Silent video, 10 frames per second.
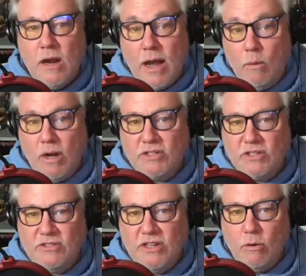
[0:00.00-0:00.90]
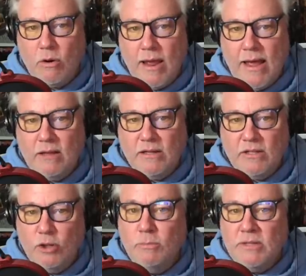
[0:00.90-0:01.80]
I watched Casino Royale,
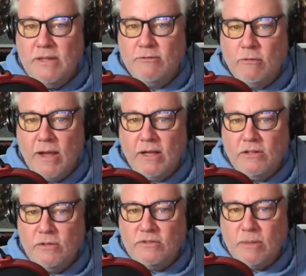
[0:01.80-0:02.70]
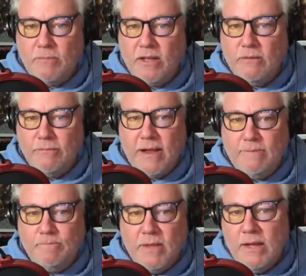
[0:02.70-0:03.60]
and you believe Craig could do something in a fight.